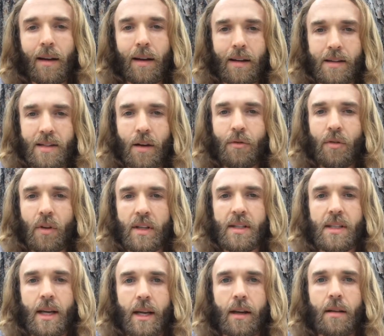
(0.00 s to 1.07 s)
it definitely
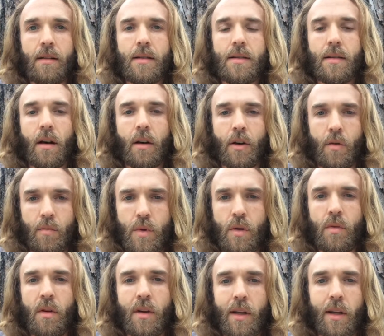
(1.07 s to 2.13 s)
takes a
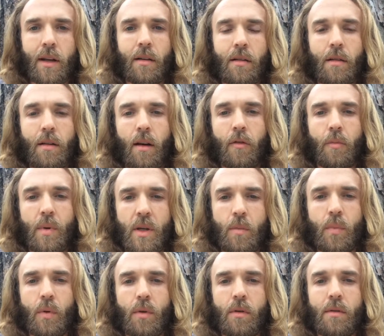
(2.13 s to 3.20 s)
community of
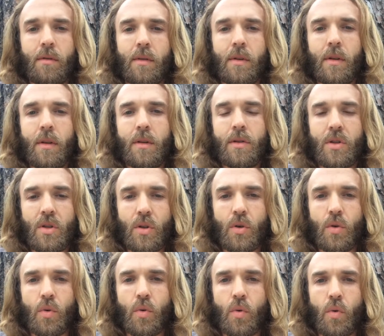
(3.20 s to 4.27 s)
people
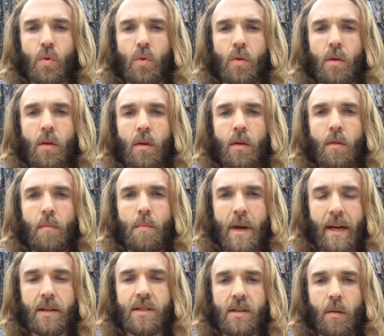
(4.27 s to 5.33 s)
to
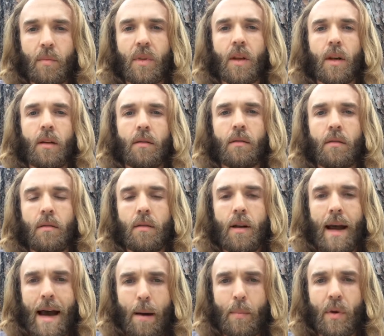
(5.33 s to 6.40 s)
make something
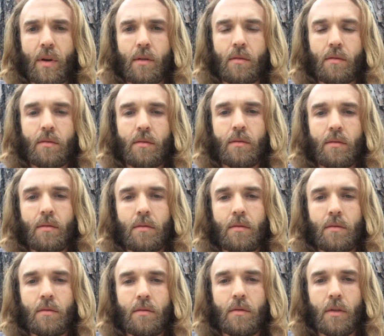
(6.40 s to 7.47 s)
happen
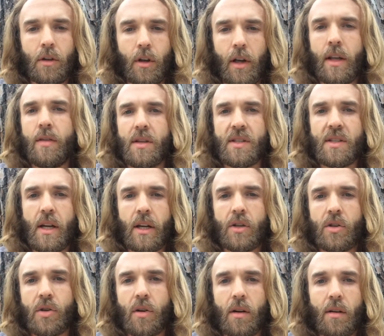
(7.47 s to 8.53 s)
in this
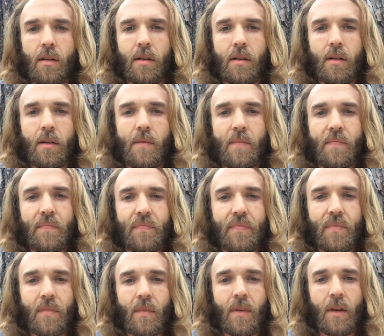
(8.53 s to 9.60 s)
nature.
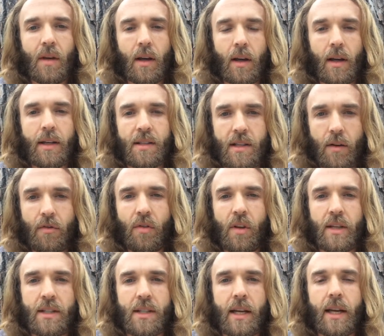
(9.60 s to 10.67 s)
It
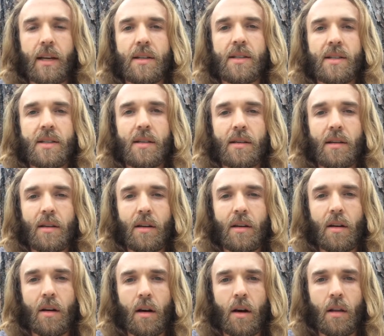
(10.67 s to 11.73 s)
definitely takes
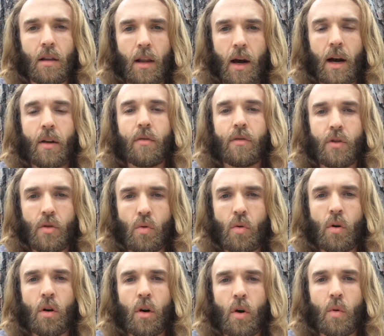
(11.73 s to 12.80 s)
a lot of
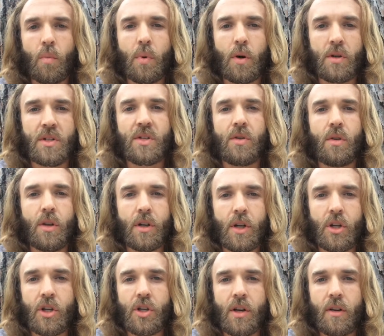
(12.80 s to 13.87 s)
your own personal
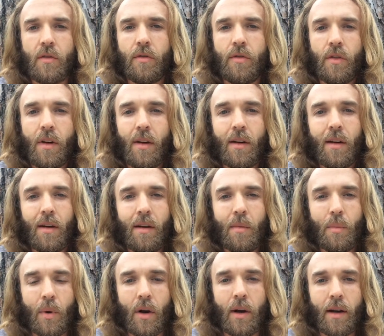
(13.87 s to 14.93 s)
initiative,
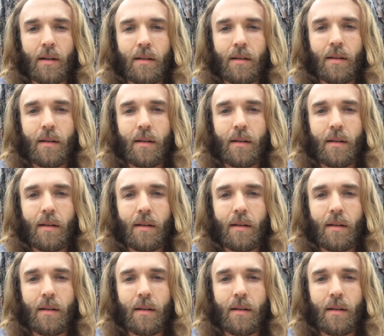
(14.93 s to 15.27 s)
but